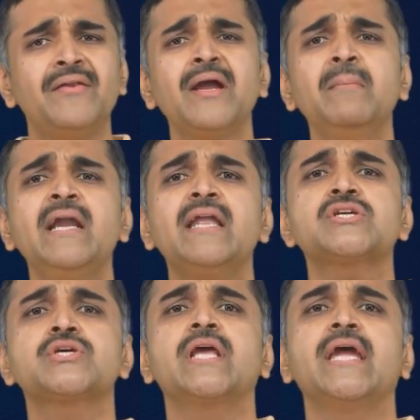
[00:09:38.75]

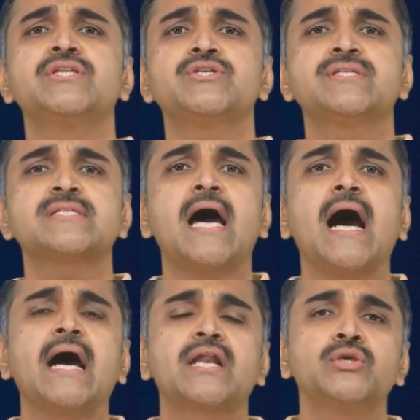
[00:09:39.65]
Recommendation engines
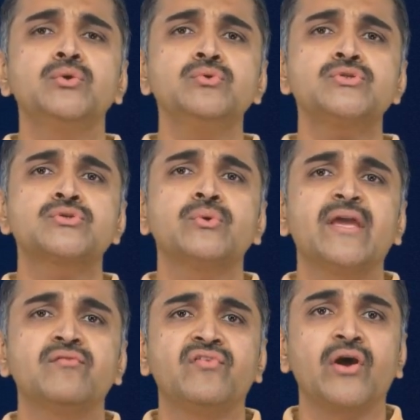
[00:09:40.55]
are used to
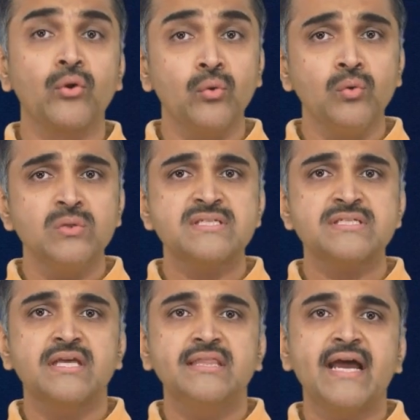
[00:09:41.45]
infer rules
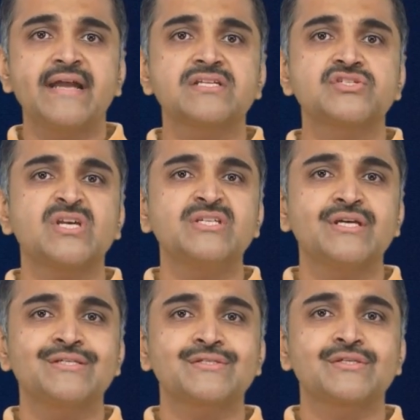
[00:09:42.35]
that
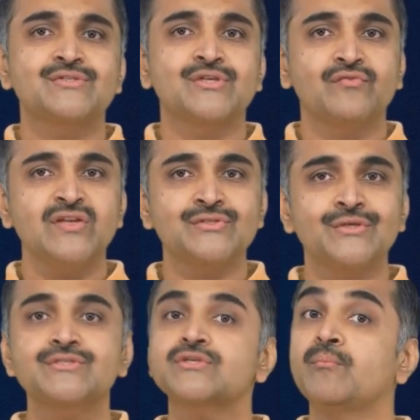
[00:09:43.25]
suggest
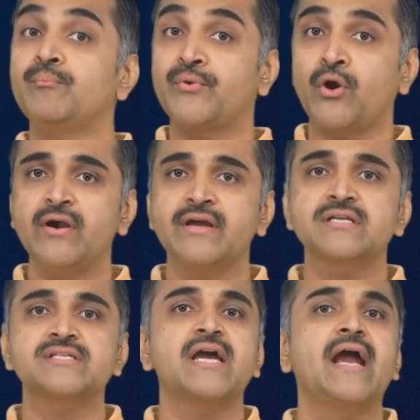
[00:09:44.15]
services,
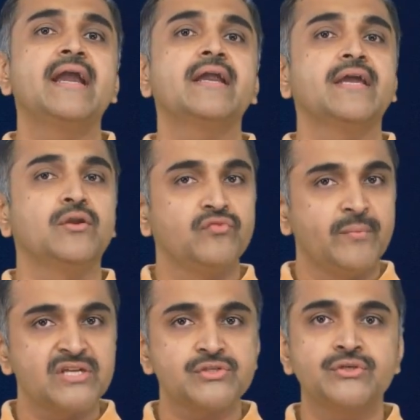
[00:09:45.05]
products and
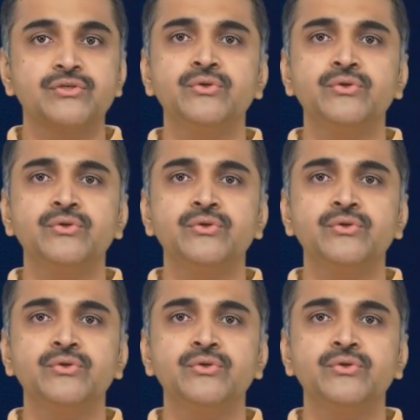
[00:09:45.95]
information to